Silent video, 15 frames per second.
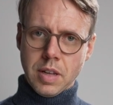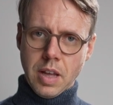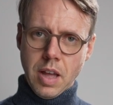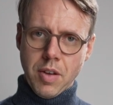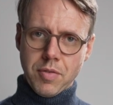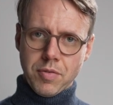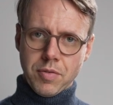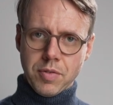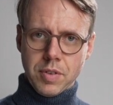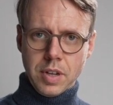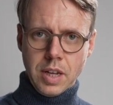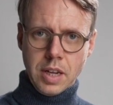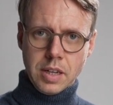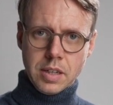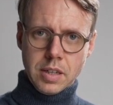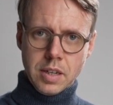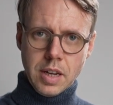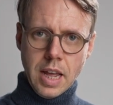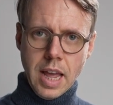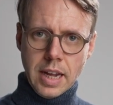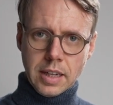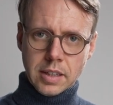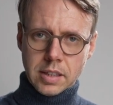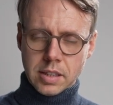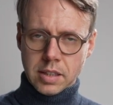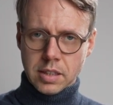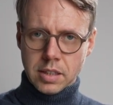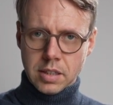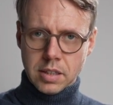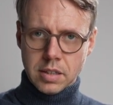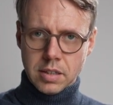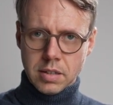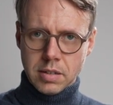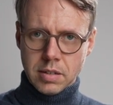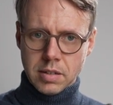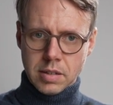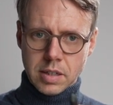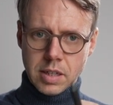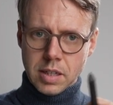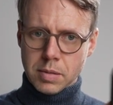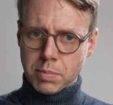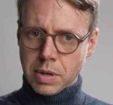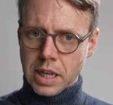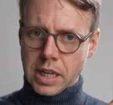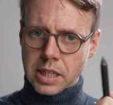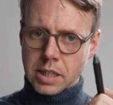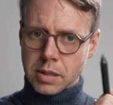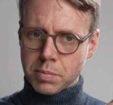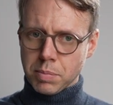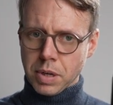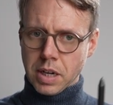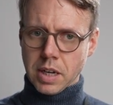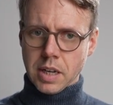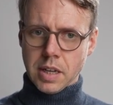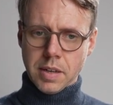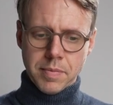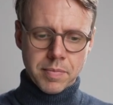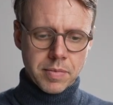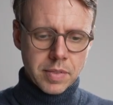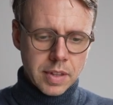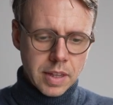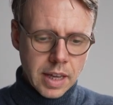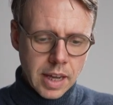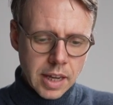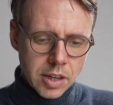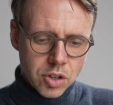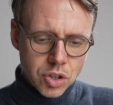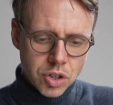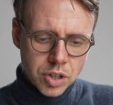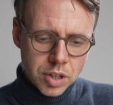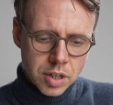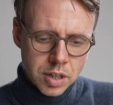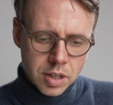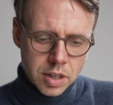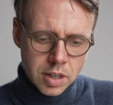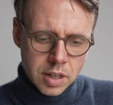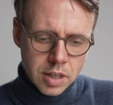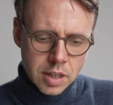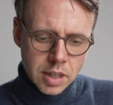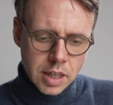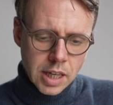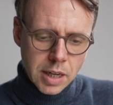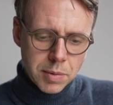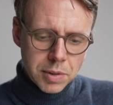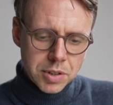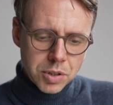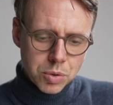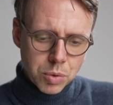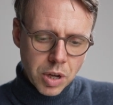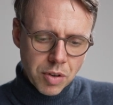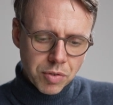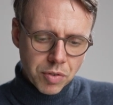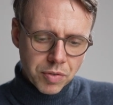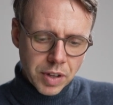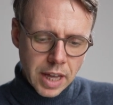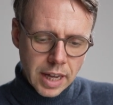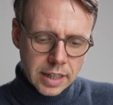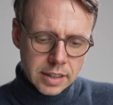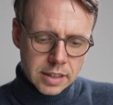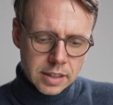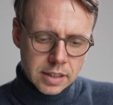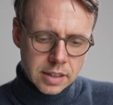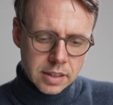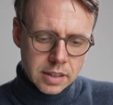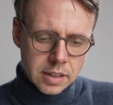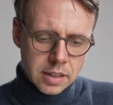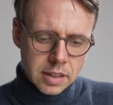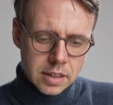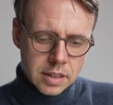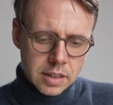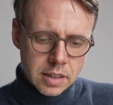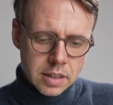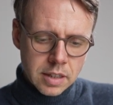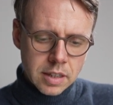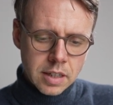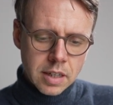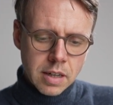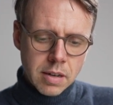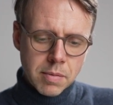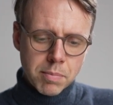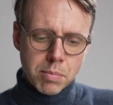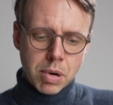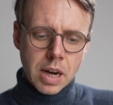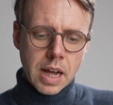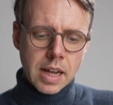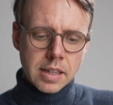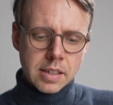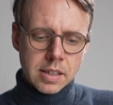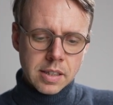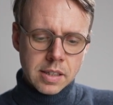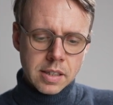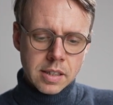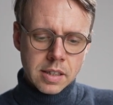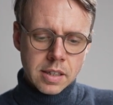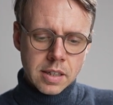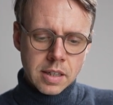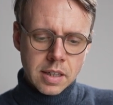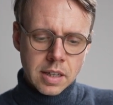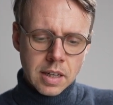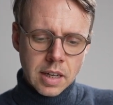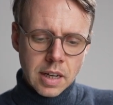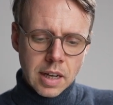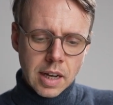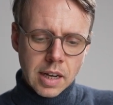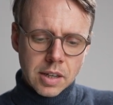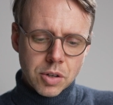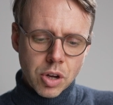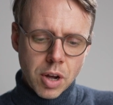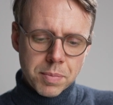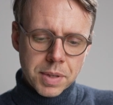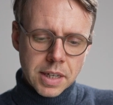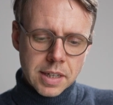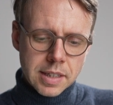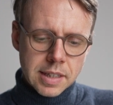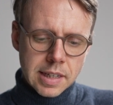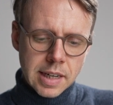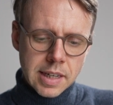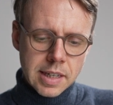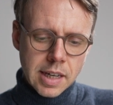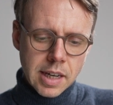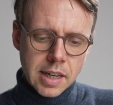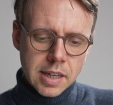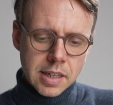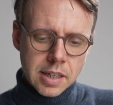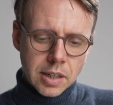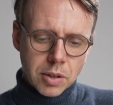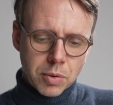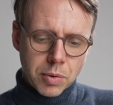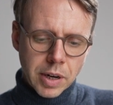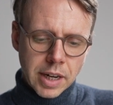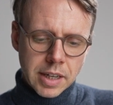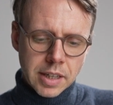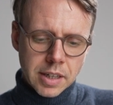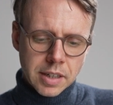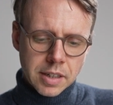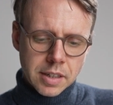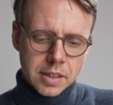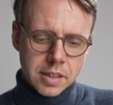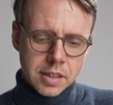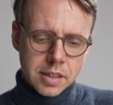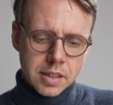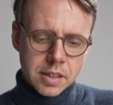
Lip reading: f at x displaced by h, equals to f of x plus a term that is linear in the gradient